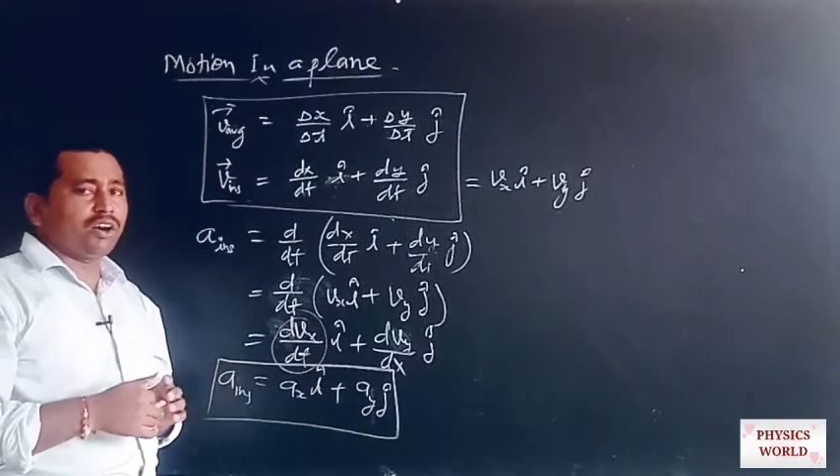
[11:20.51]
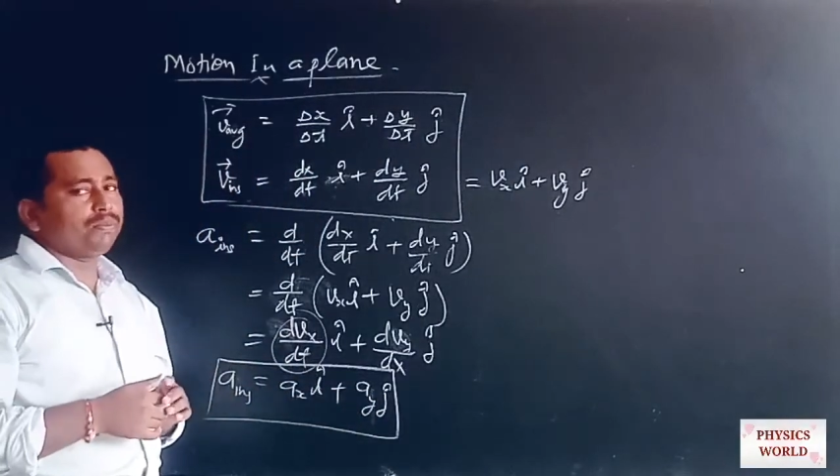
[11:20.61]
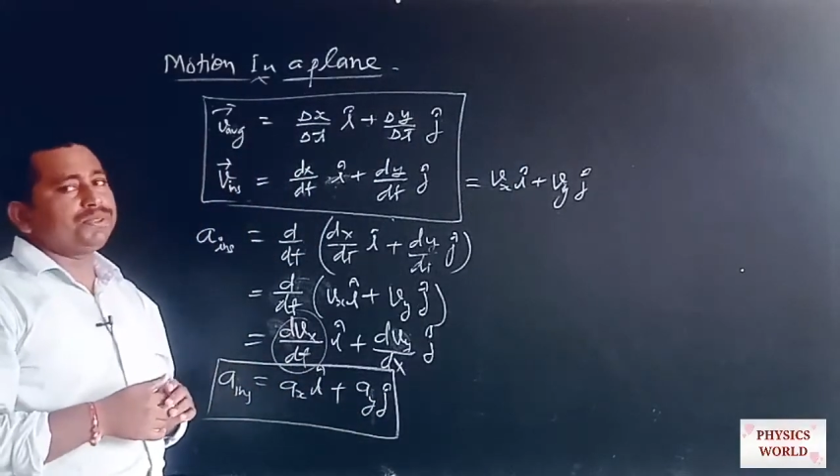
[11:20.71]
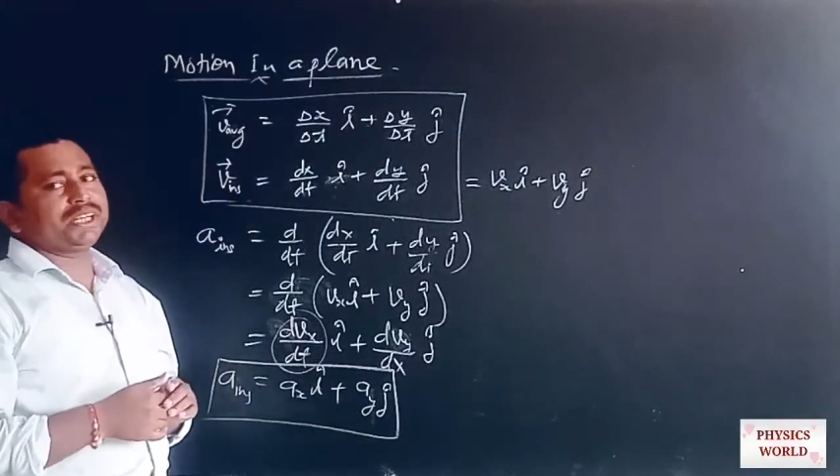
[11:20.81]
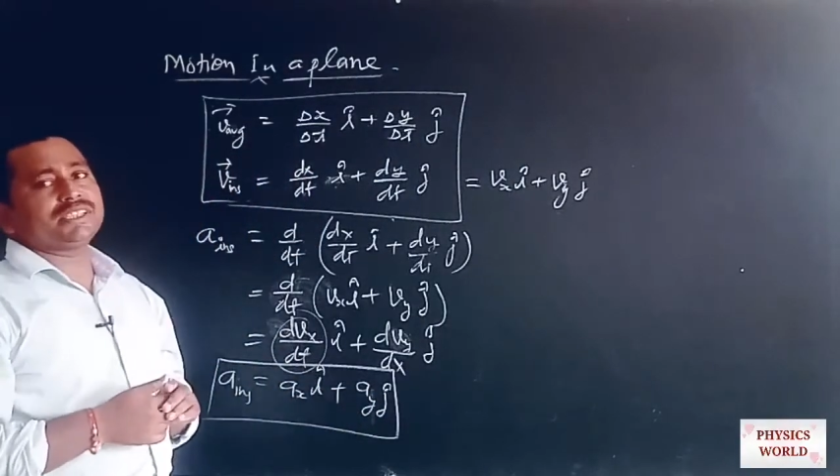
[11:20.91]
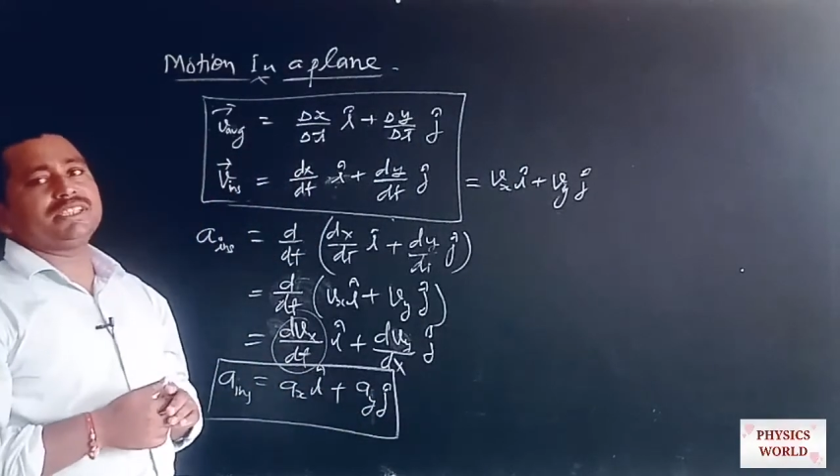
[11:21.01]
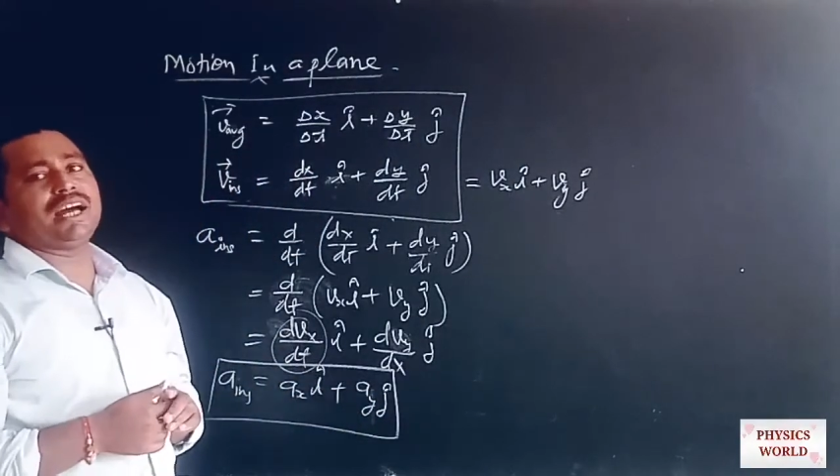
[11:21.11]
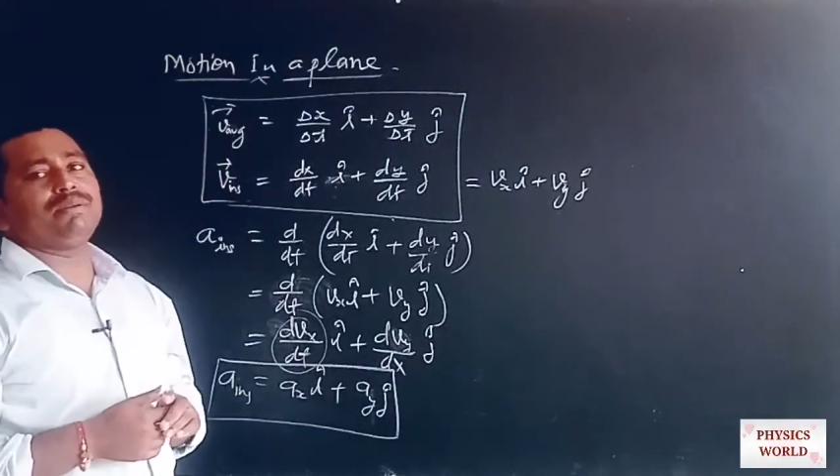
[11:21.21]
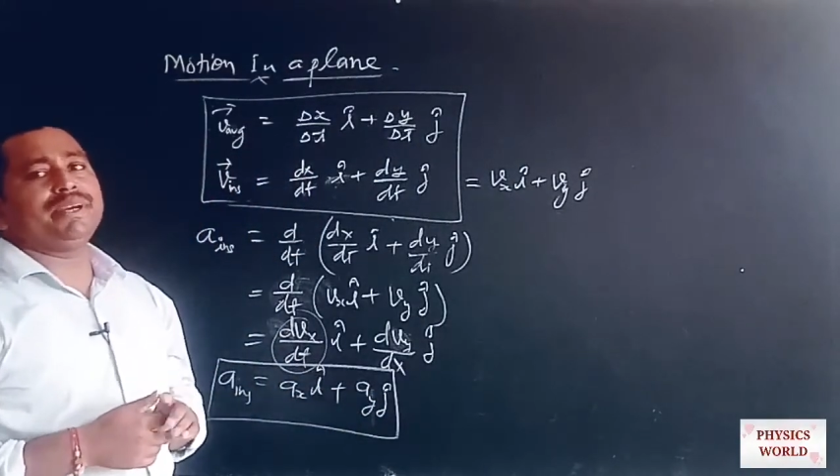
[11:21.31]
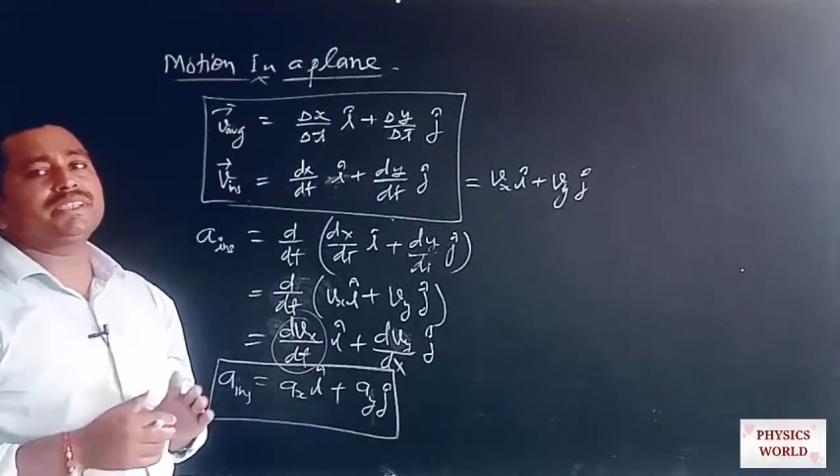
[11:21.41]
object is
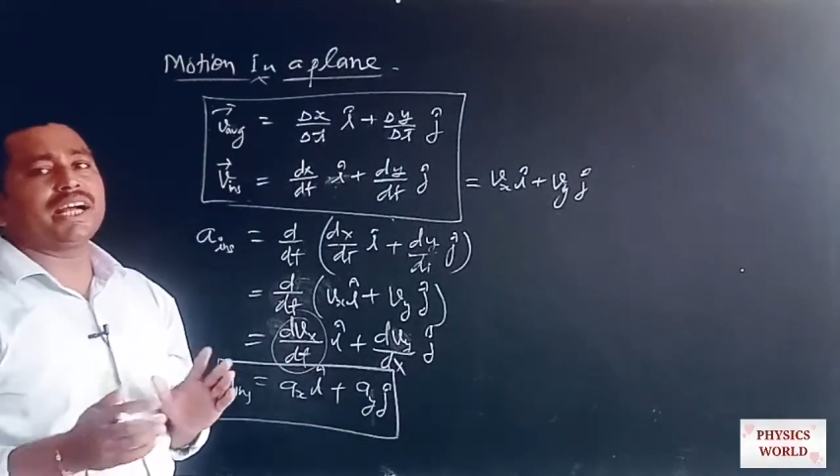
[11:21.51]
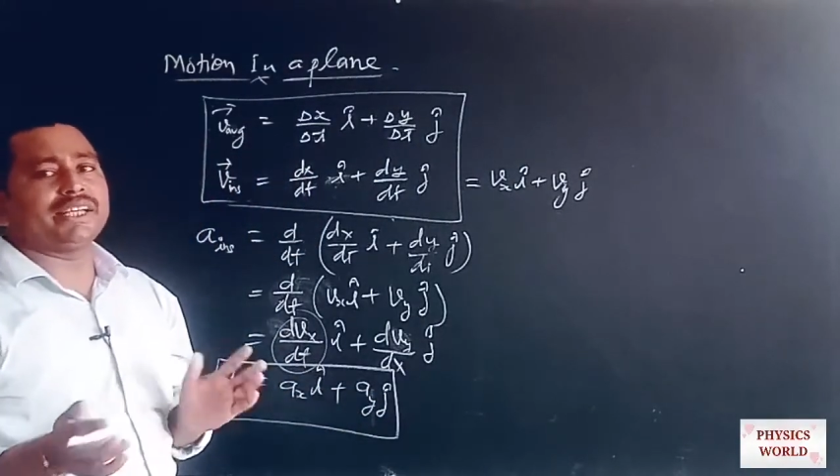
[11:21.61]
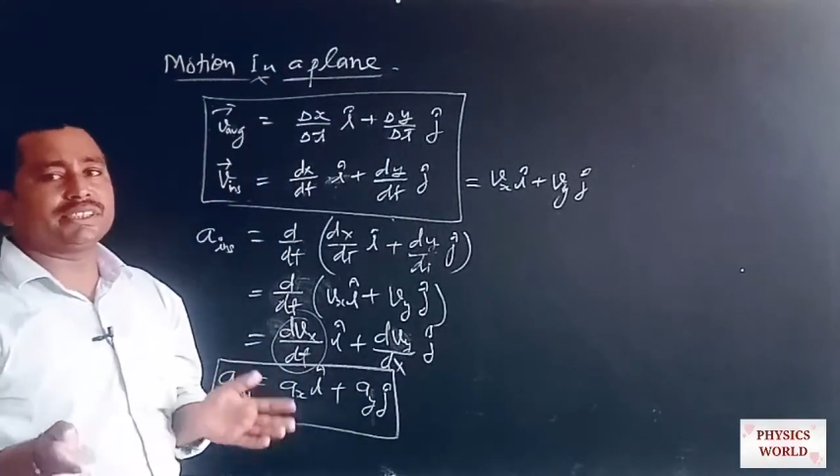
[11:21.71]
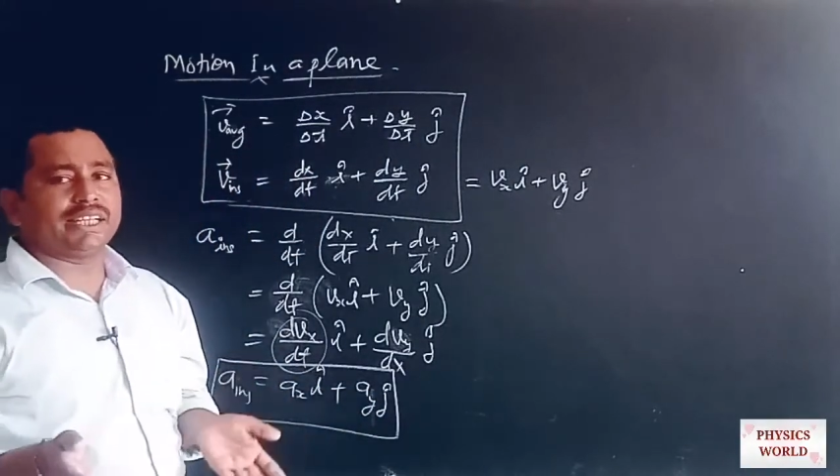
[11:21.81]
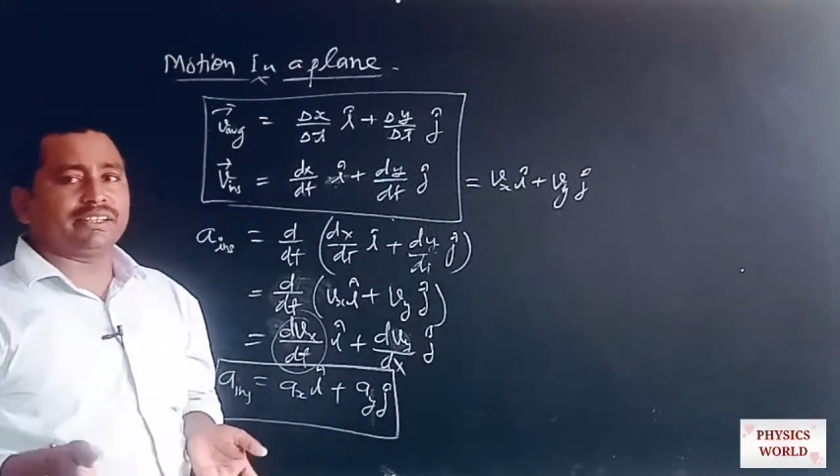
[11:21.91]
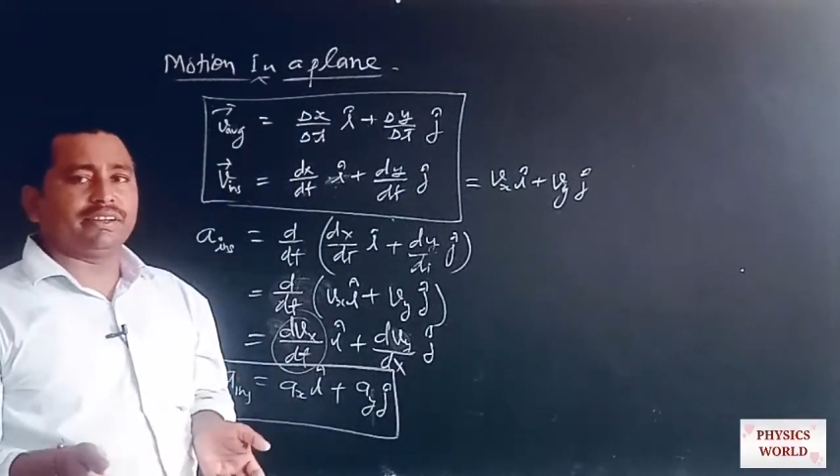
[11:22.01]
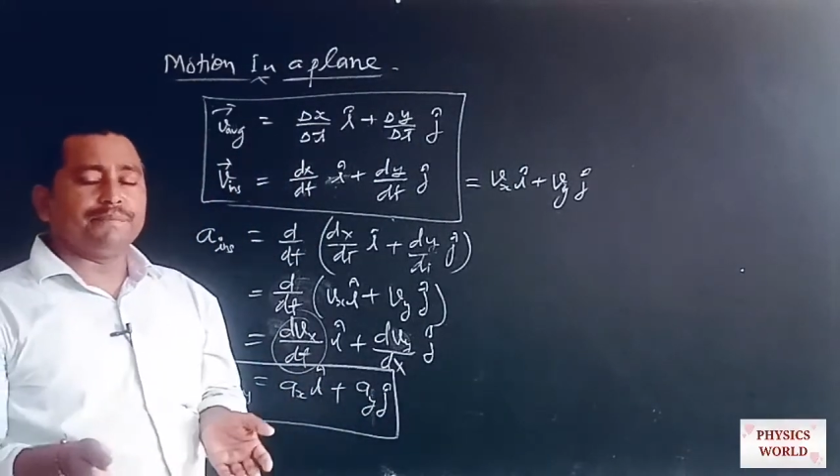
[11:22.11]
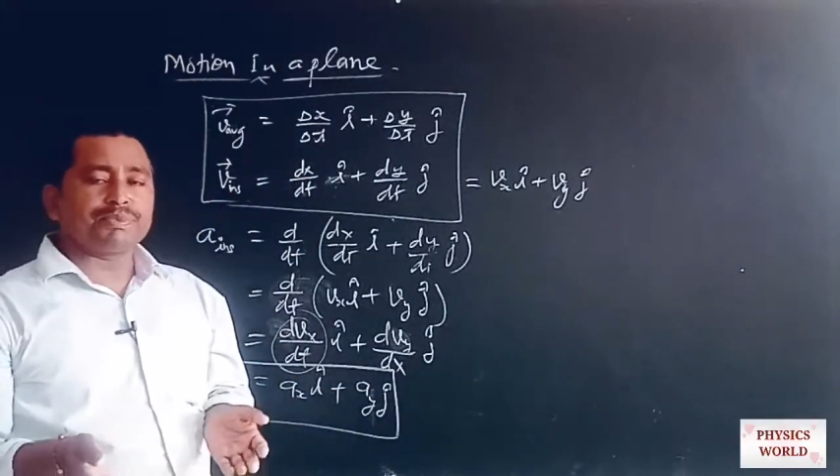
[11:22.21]
always constant,